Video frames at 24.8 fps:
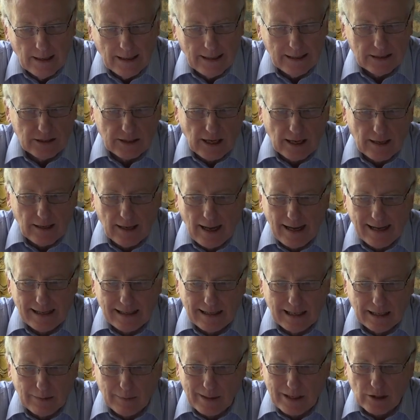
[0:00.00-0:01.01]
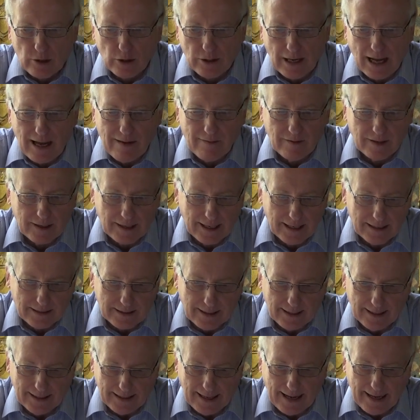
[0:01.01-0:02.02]
It's unlikely we could ever
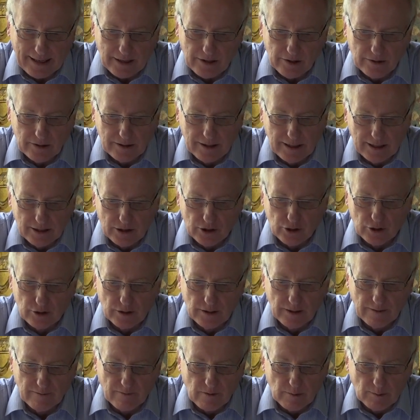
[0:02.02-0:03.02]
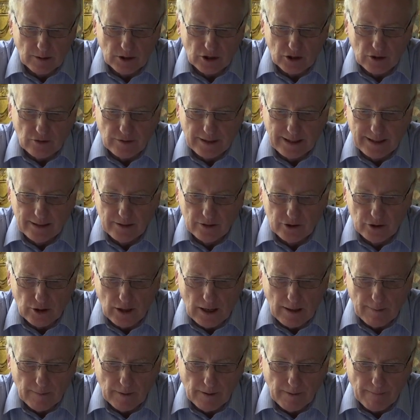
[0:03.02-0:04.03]
get accurate history from a screen
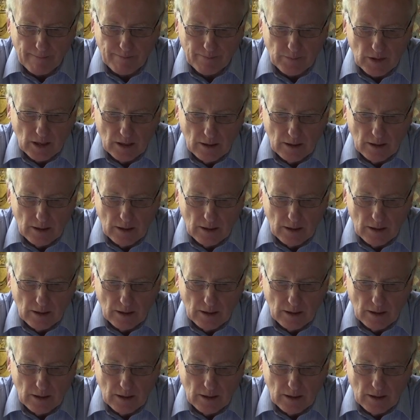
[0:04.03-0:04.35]
drama,